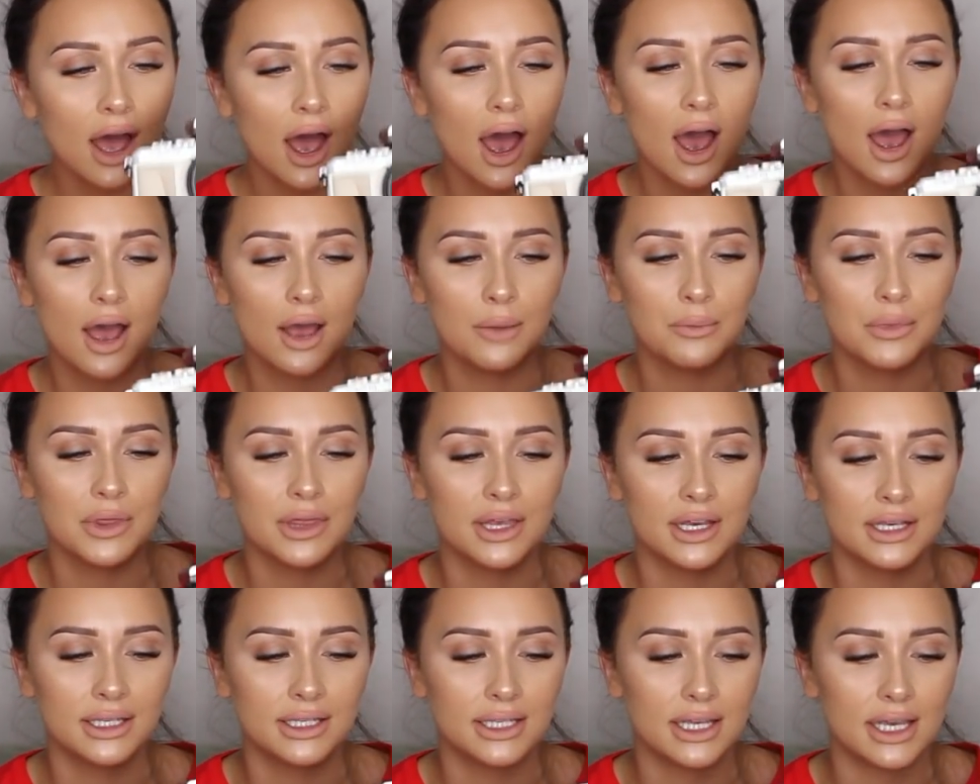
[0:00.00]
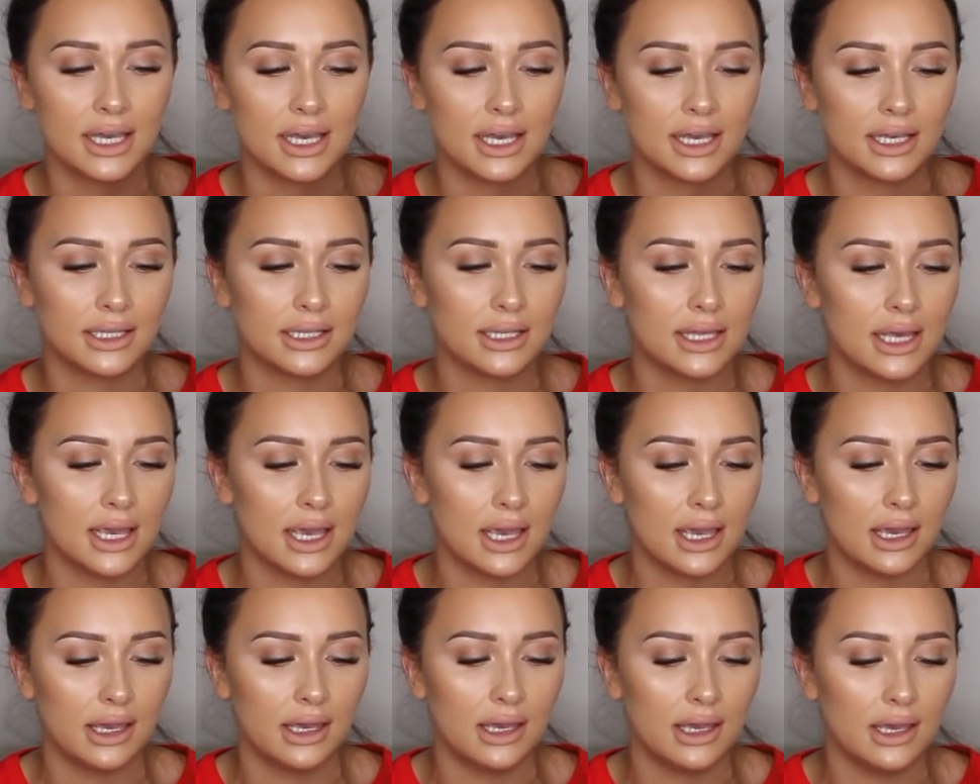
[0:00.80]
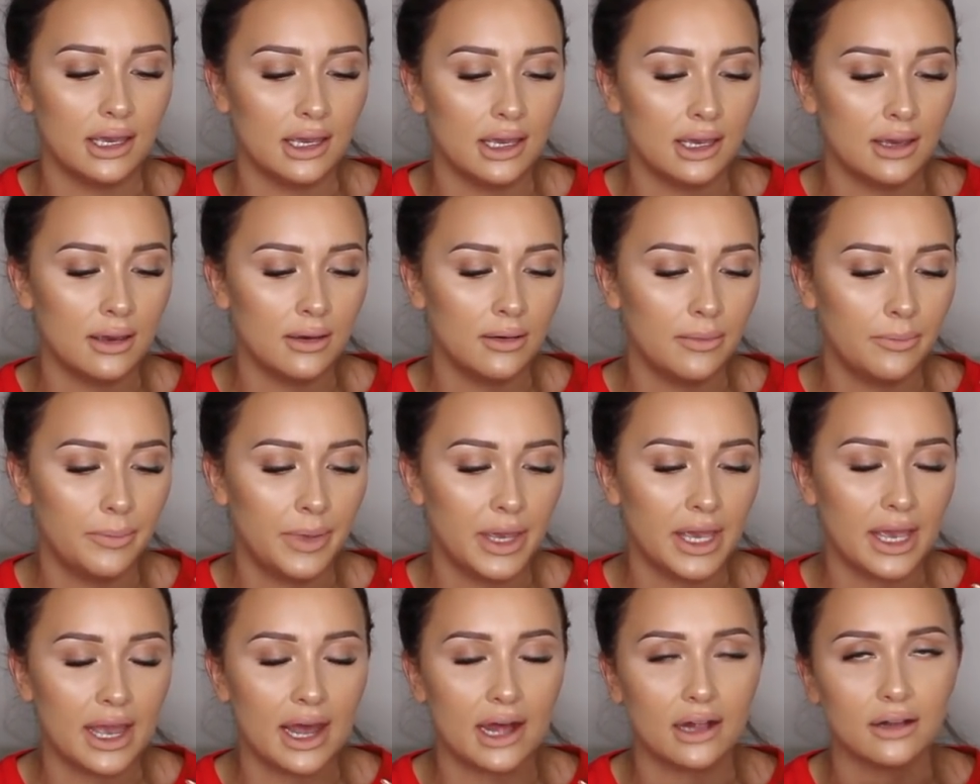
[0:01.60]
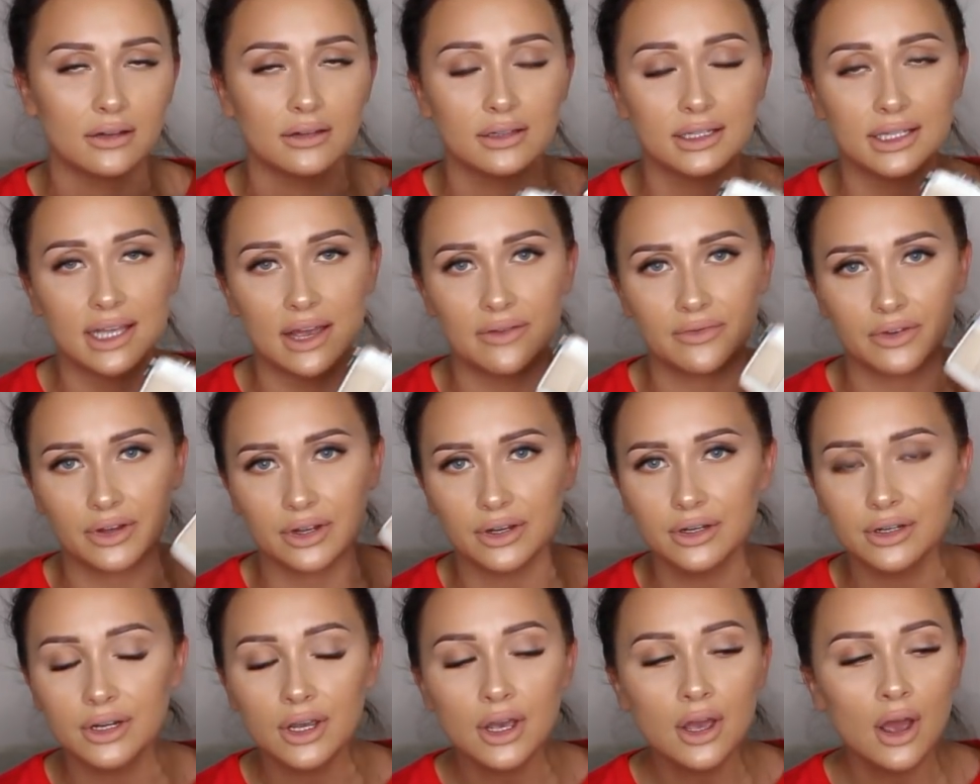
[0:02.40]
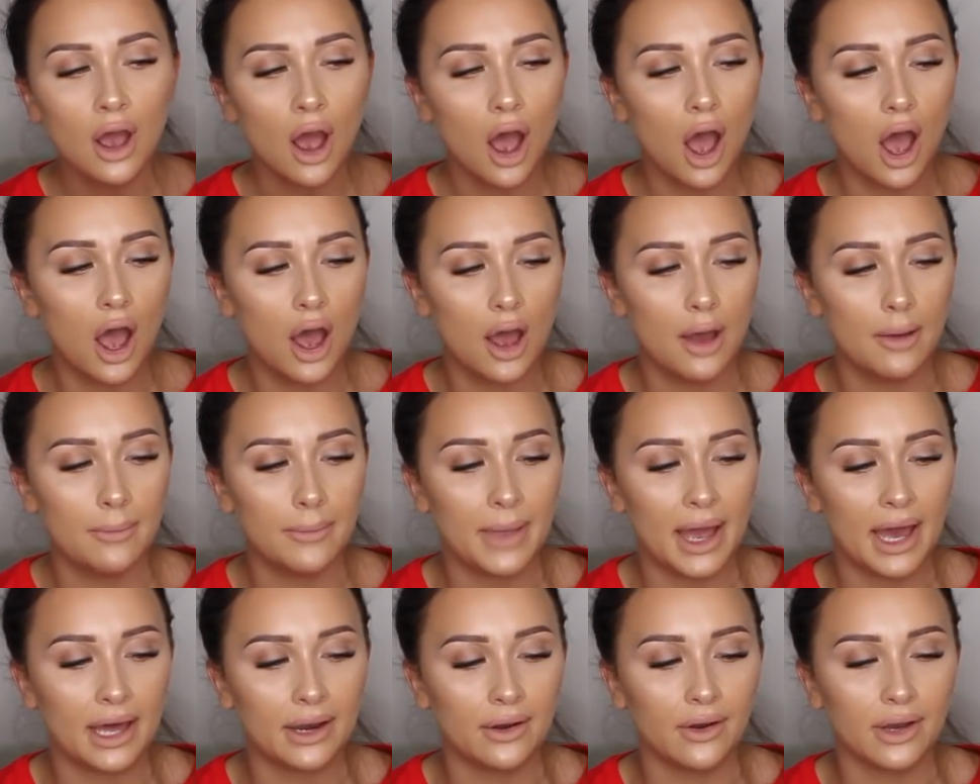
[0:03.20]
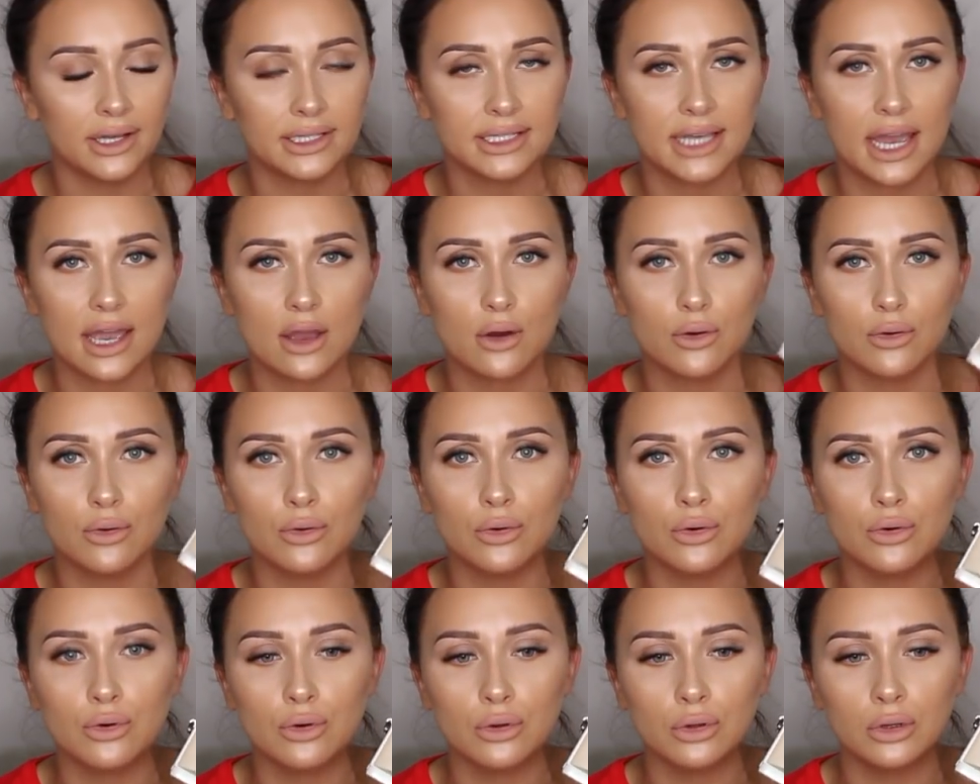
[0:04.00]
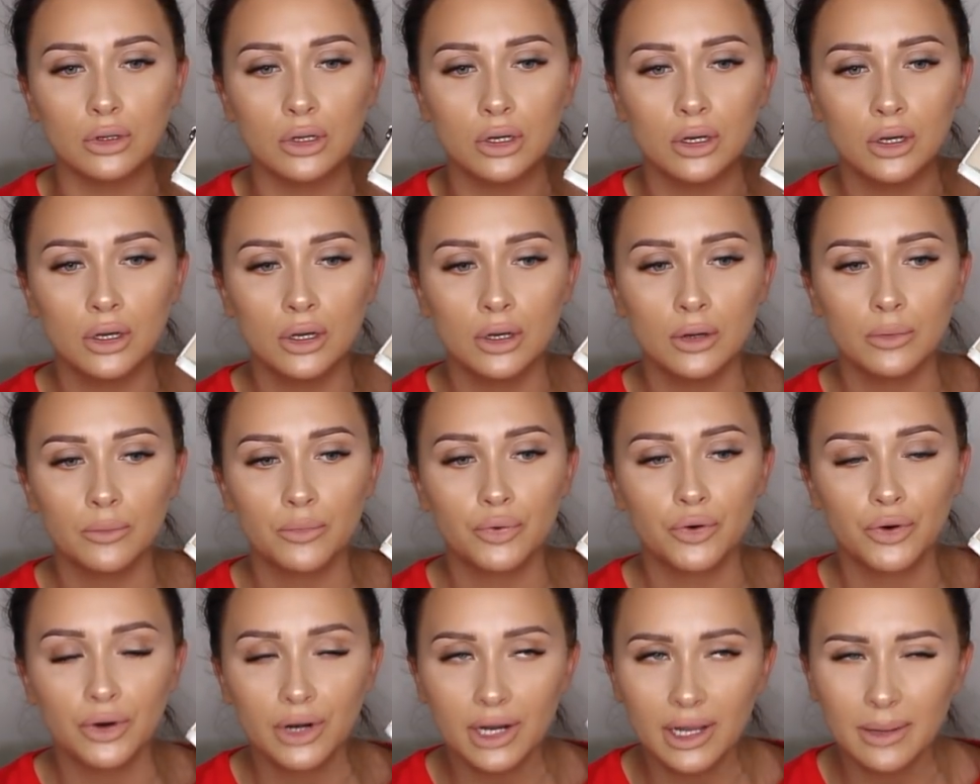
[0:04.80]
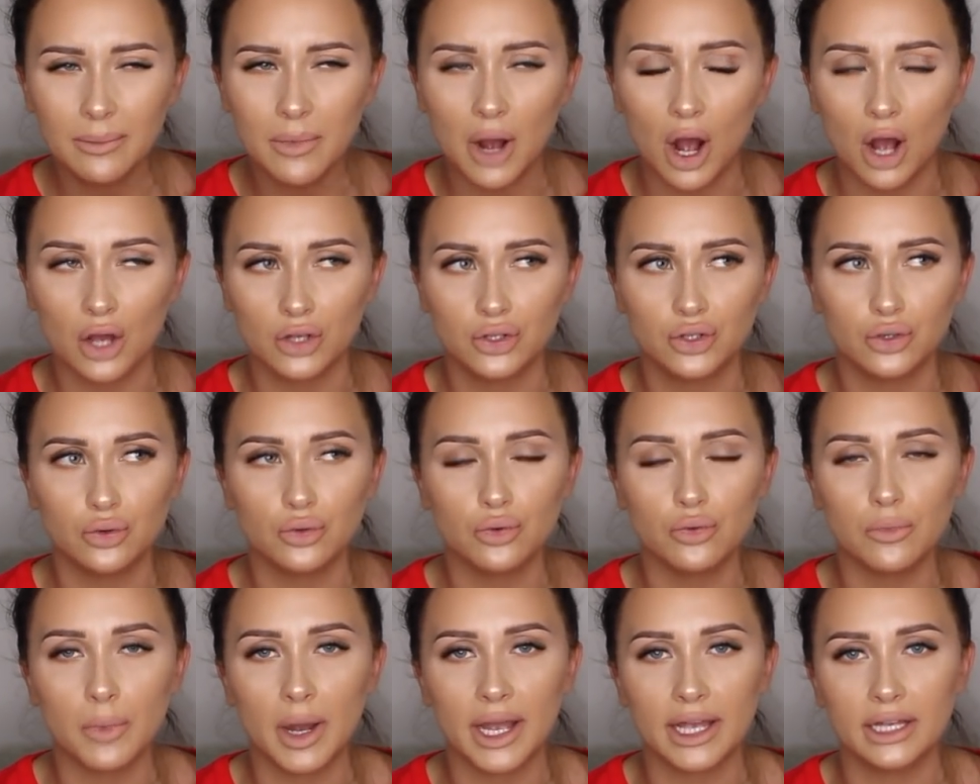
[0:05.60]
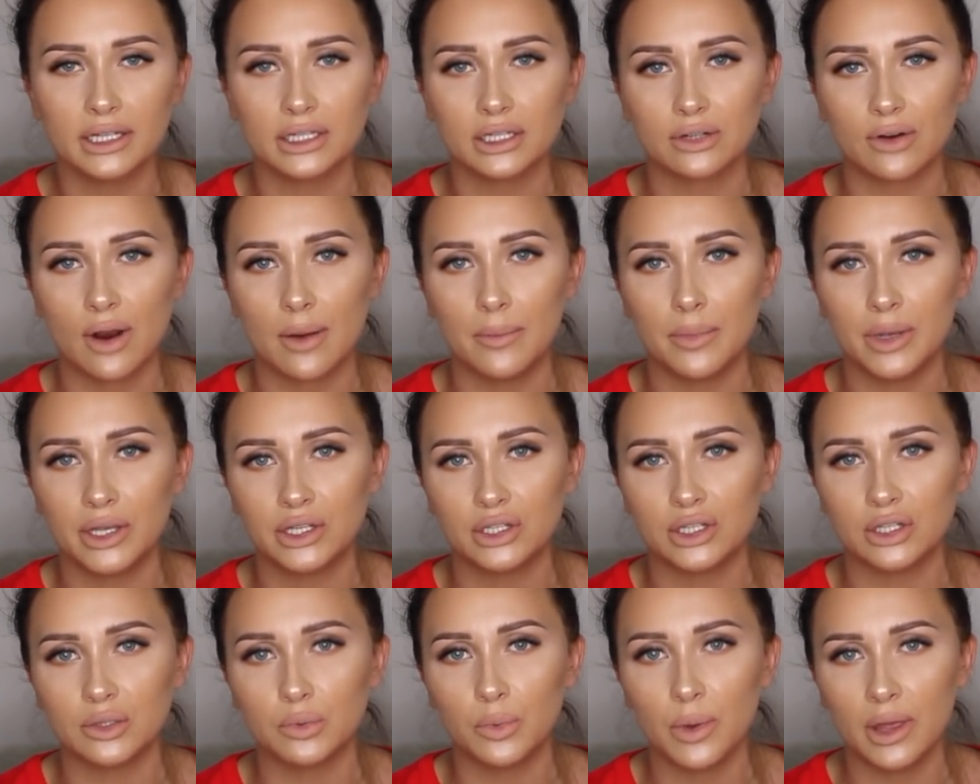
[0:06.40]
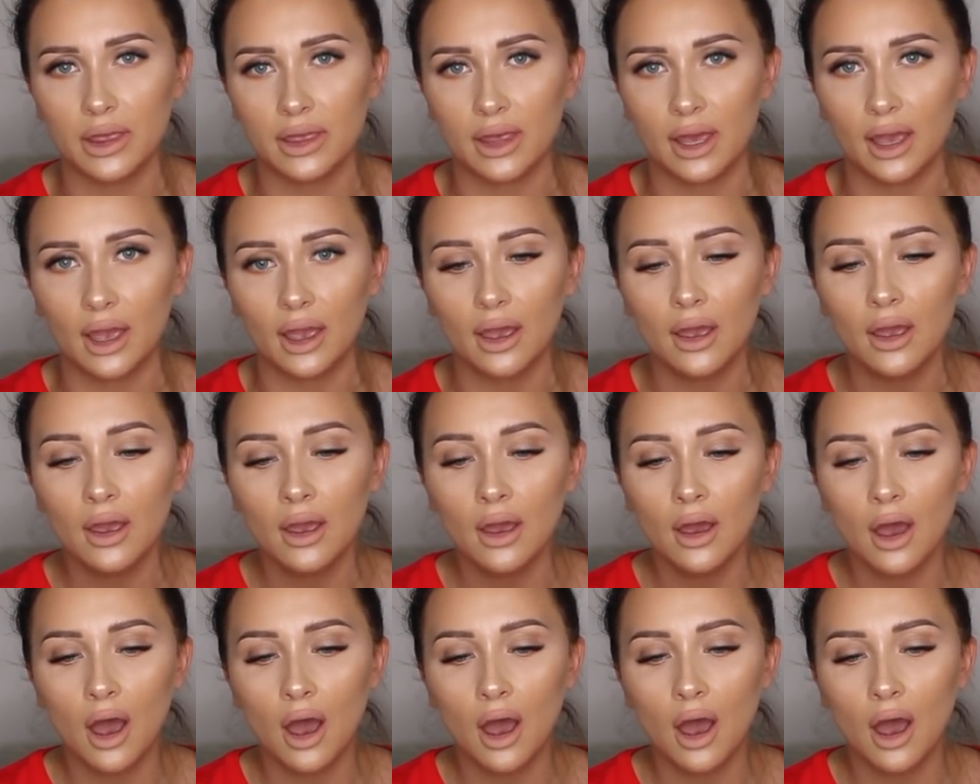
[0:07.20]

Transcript: Um, this is the EPL7 um, and I take all, pretty much all my Instagram pictures with it.